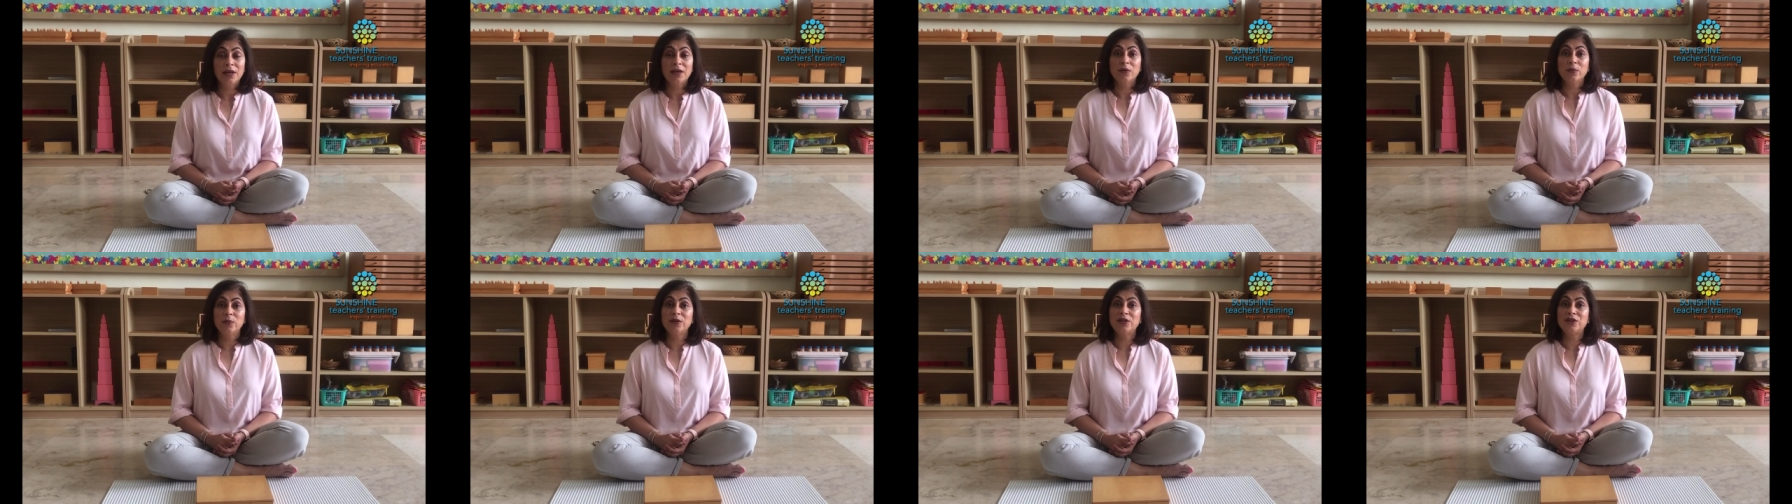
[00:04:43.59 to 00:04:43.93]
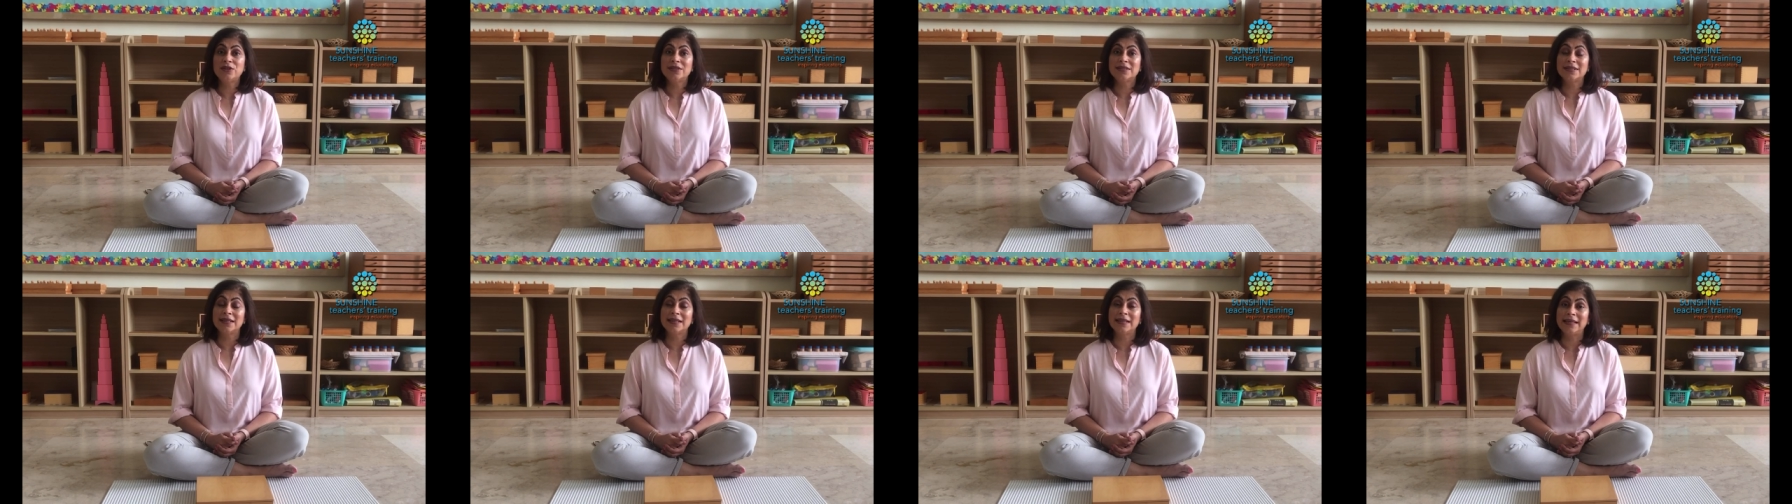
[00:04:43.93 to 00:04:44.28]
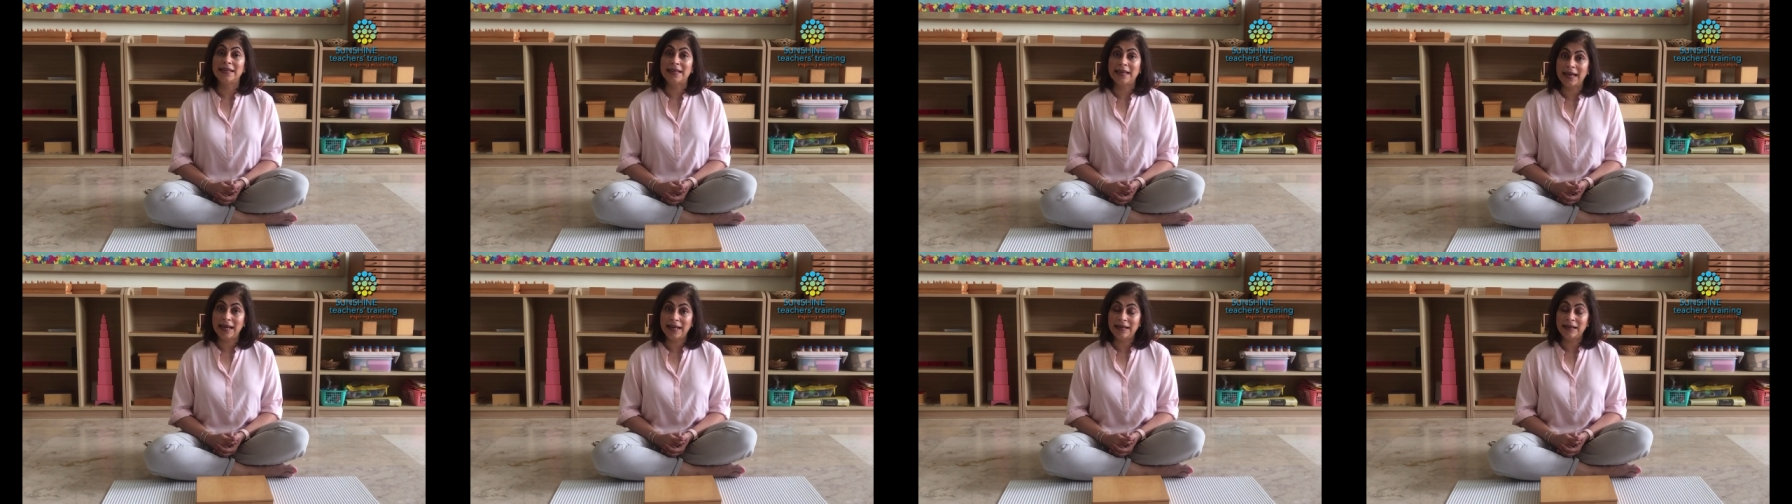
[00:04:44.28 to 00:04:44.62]
which is
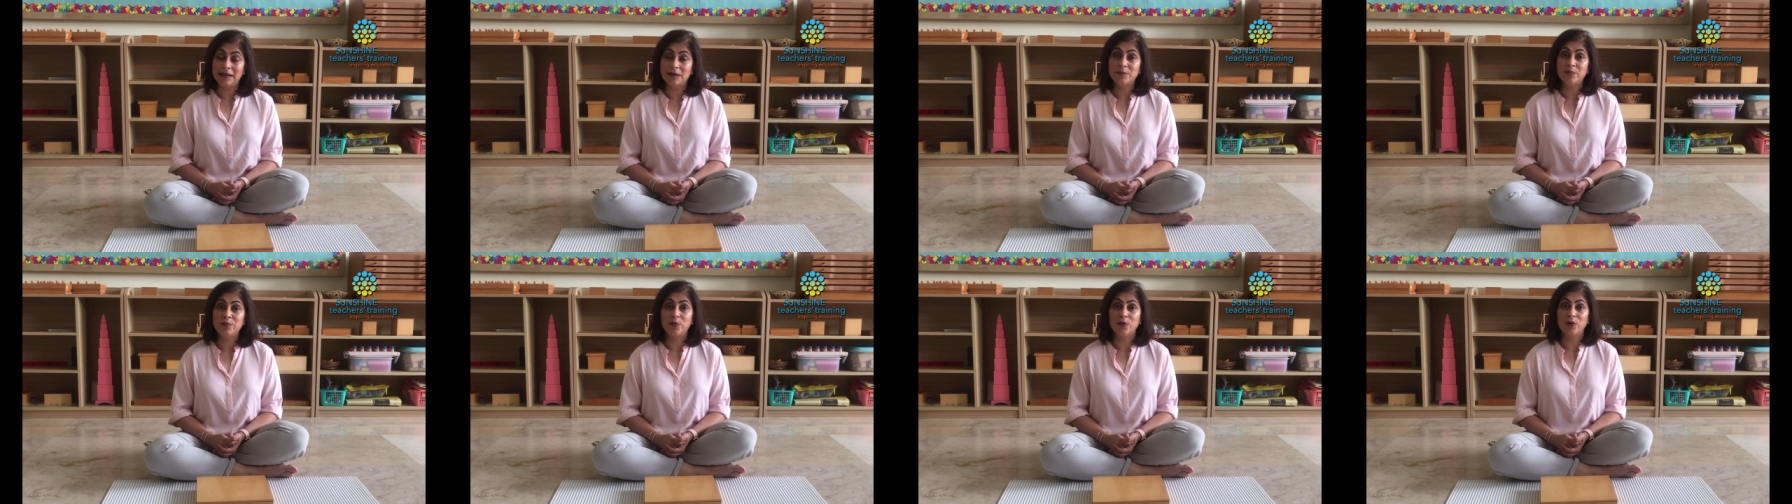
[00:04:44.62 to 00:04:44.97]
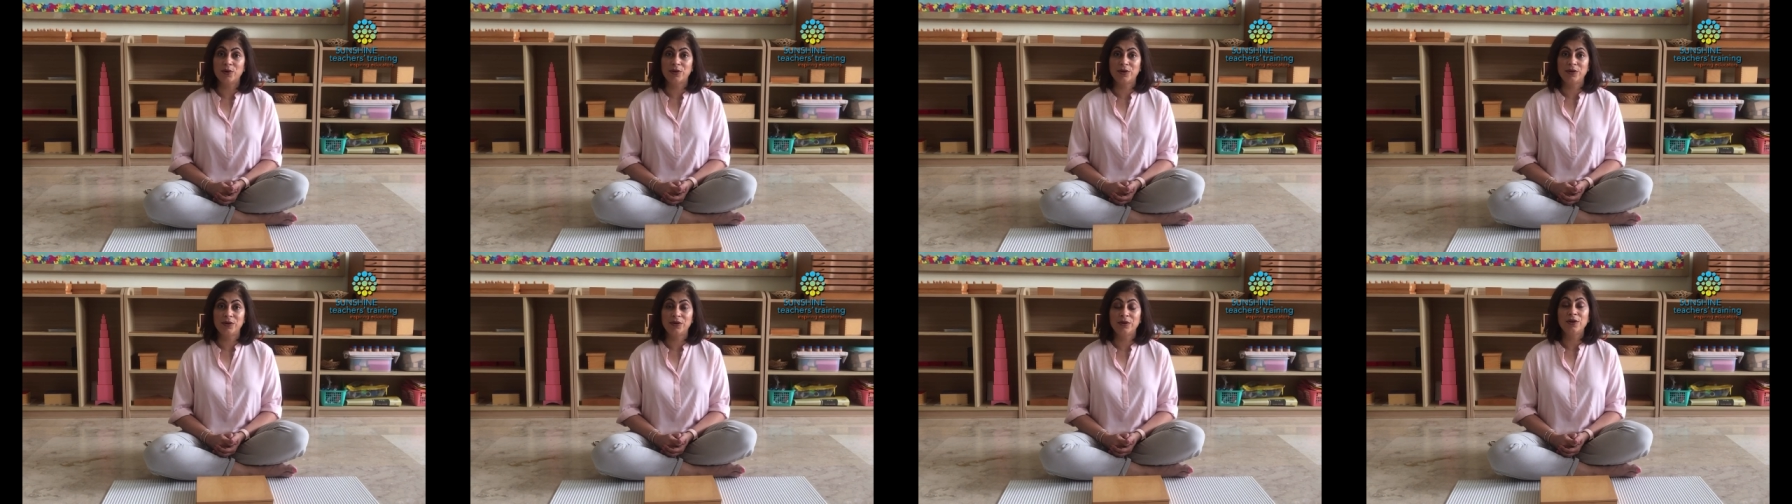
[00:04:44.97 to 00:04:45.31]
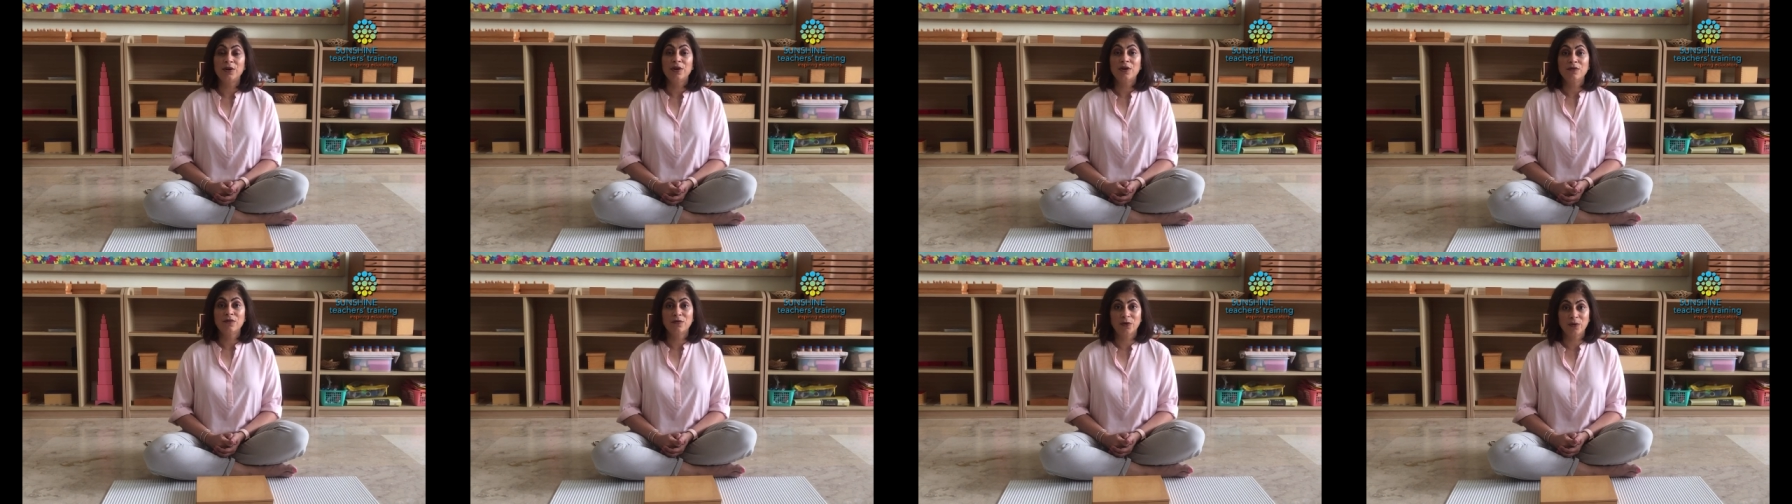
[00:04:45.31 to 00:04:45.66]
again important
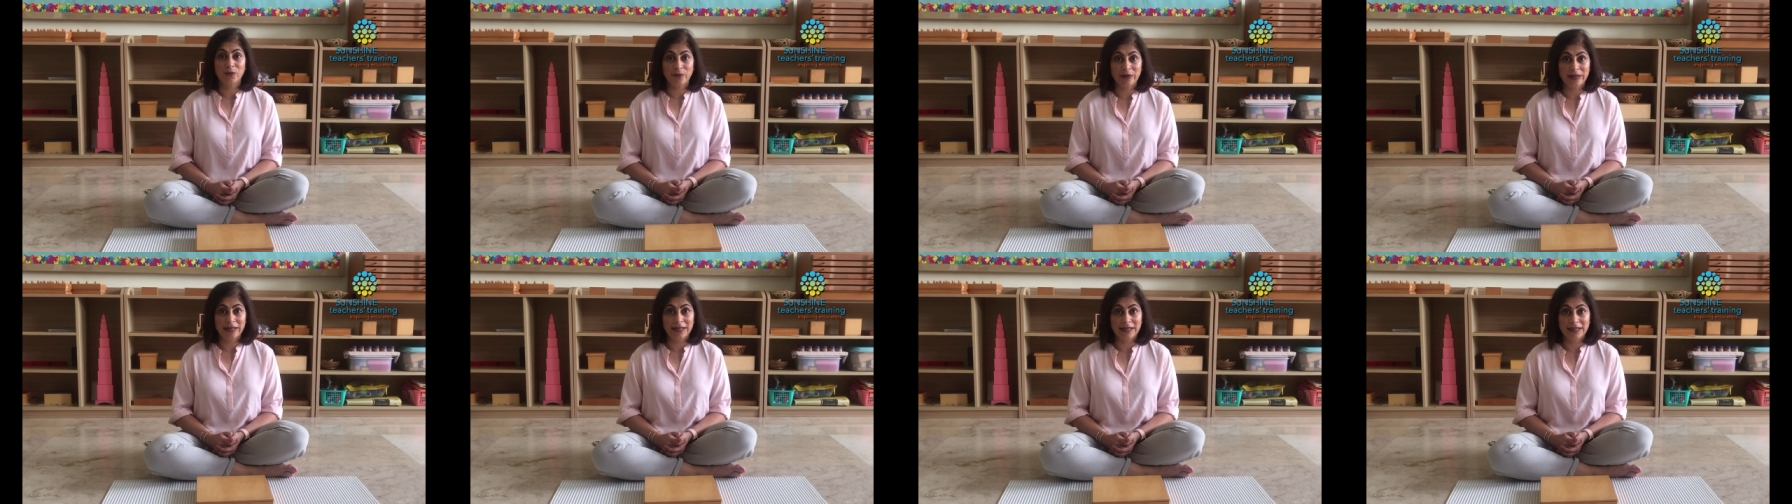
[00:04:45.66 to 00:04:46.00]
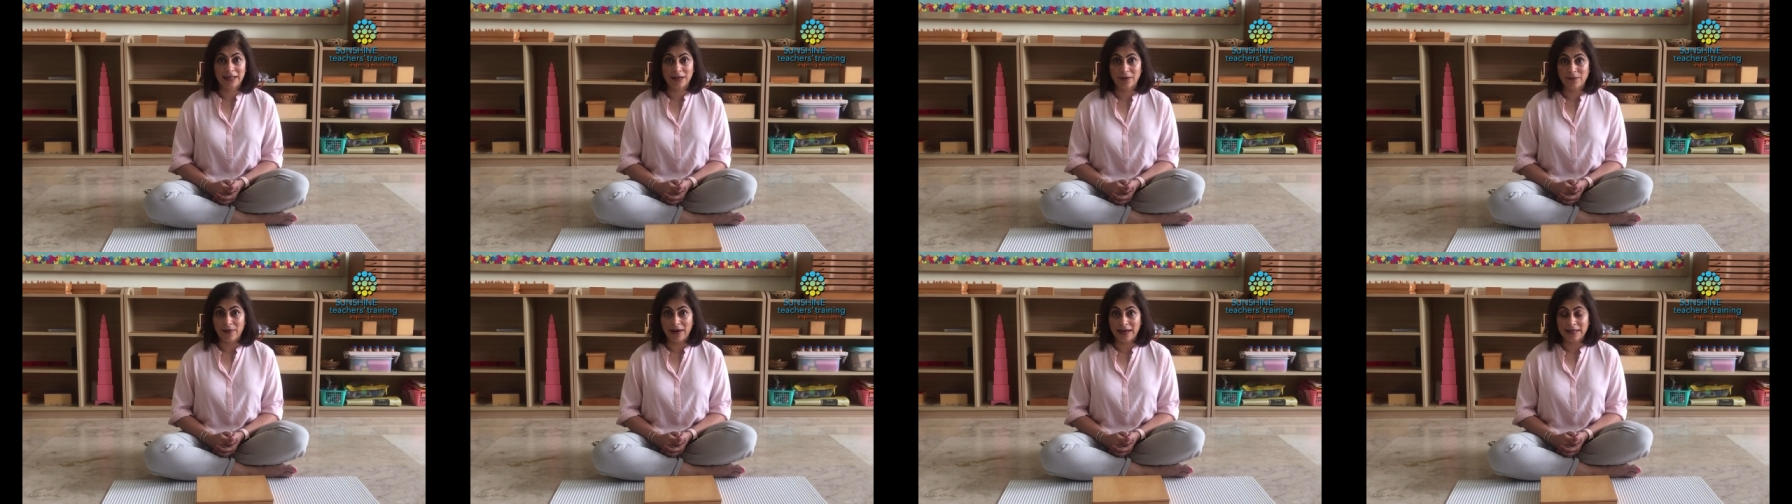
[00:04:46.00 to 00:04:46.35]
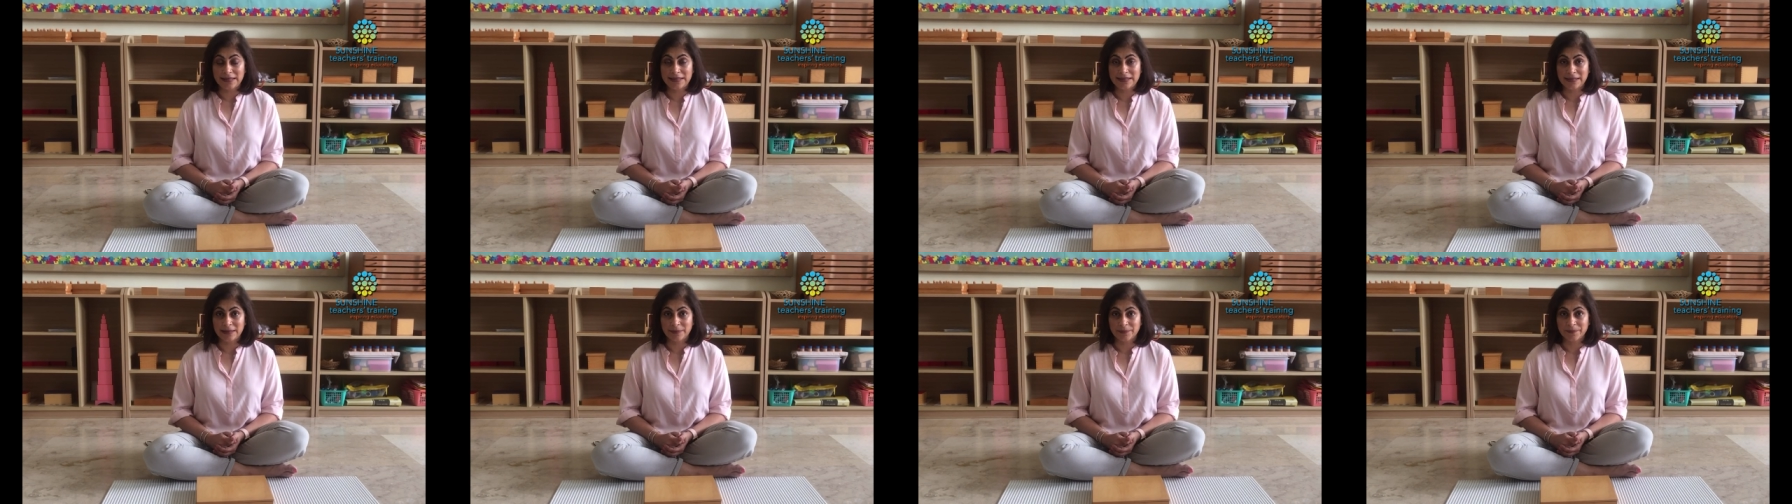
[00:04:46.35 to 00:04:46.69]
for reading and
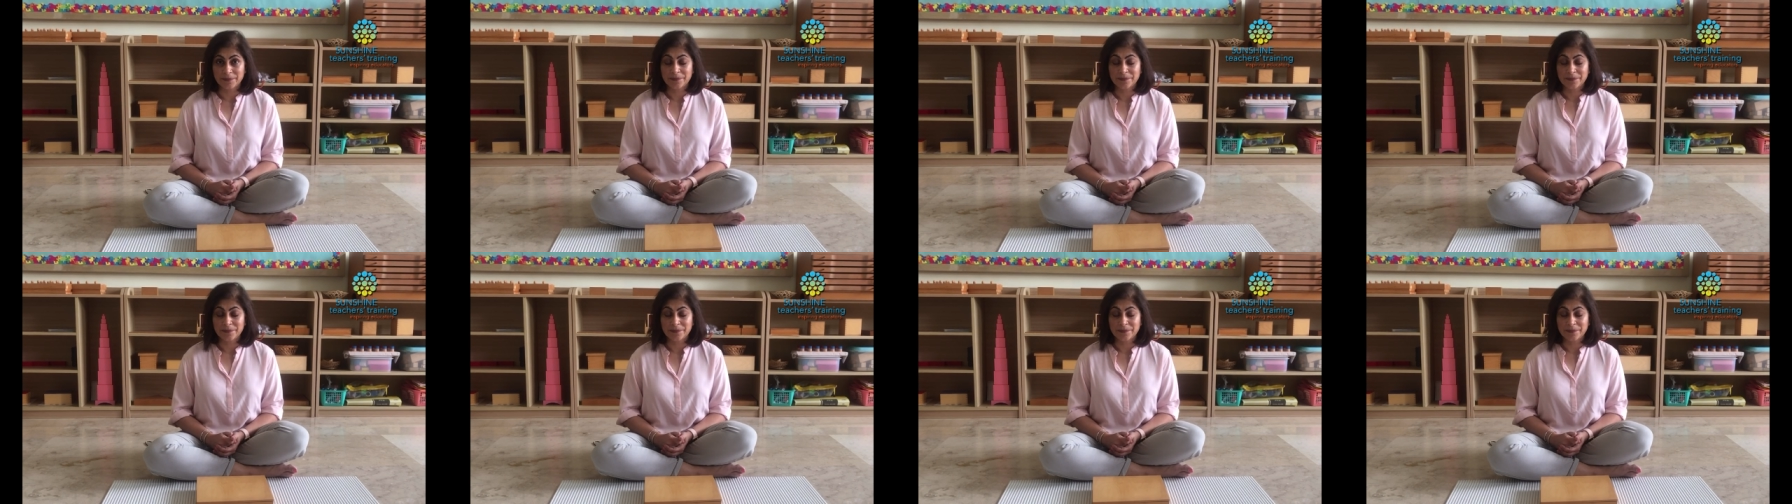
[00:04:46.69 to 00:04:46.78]
writing.